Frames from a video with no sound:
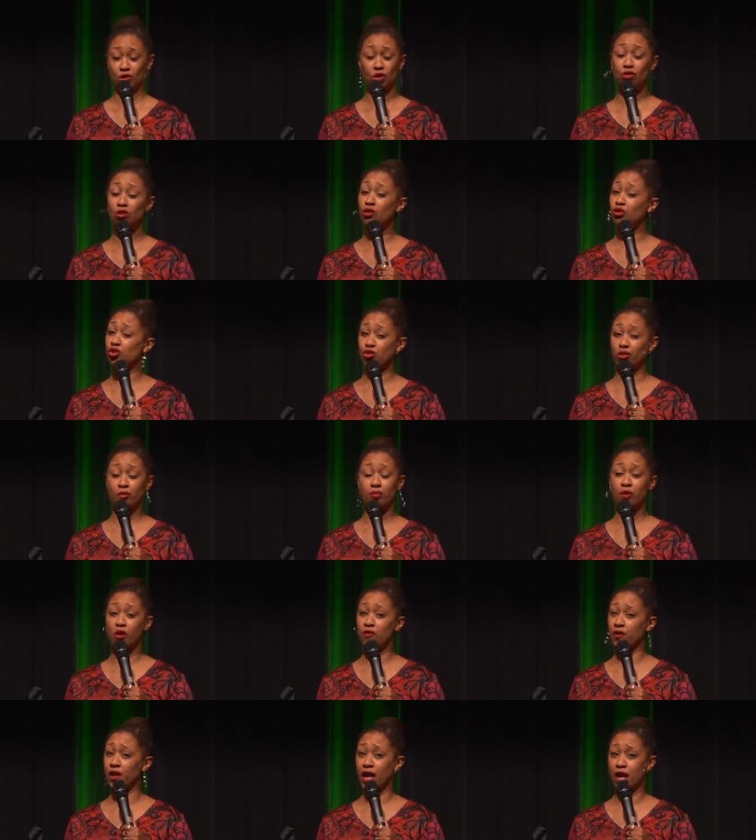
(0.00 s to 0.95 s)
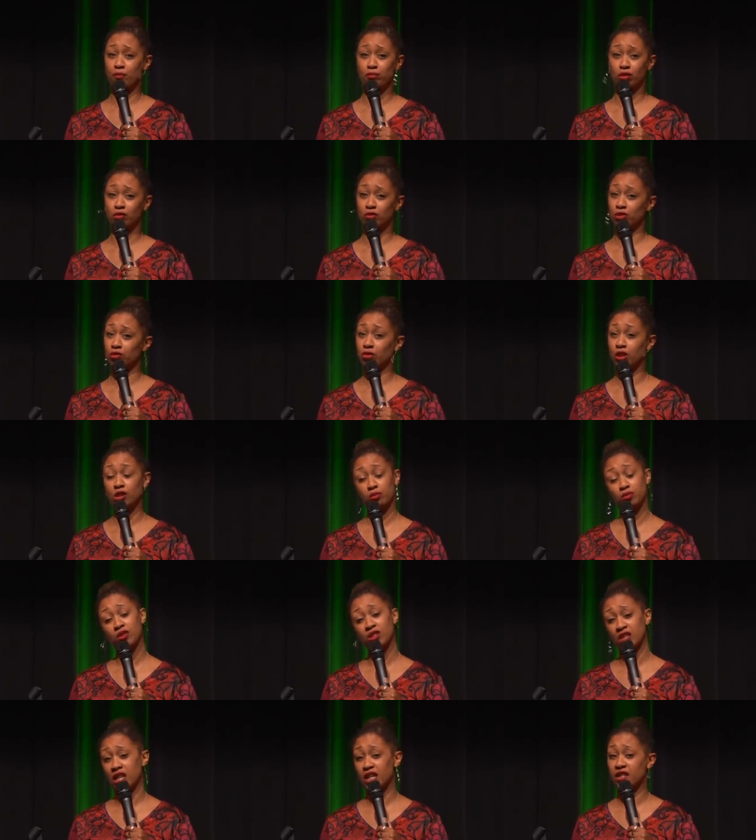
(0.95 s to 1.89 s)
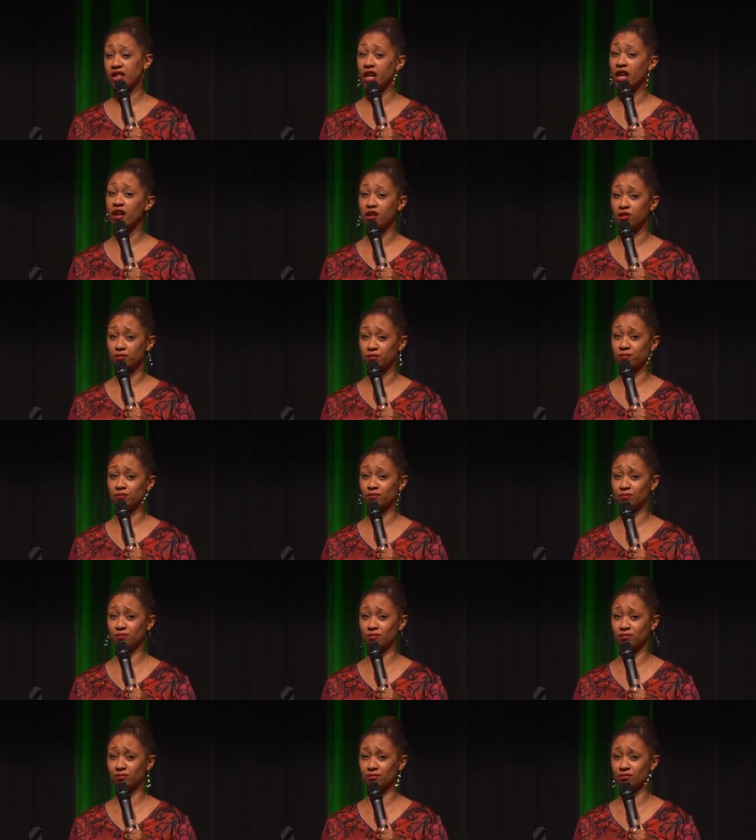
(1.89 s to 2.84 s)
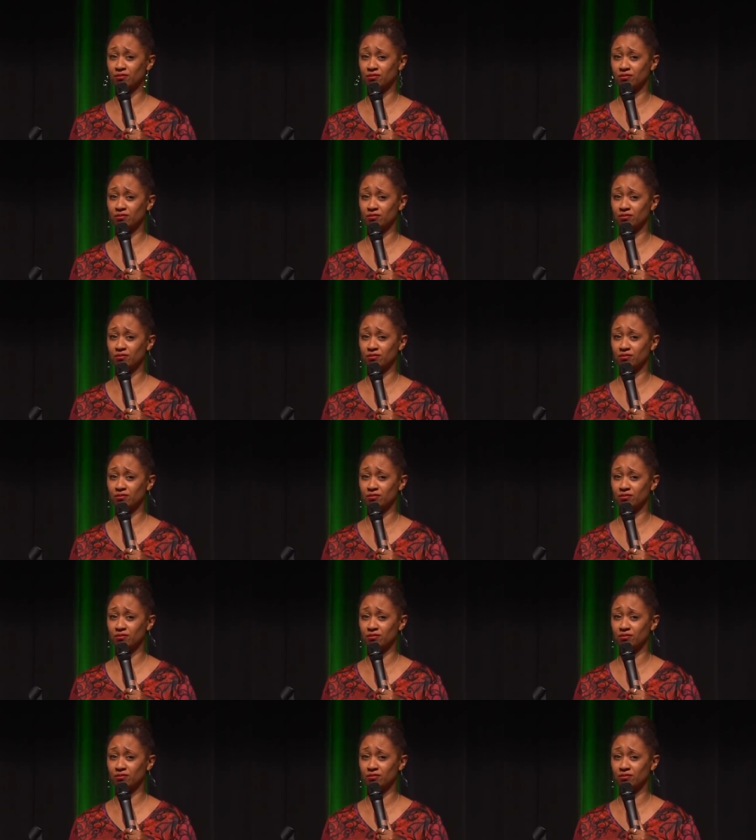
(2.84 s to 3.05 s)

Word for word: gonna trip over that, boo. You need to put that down.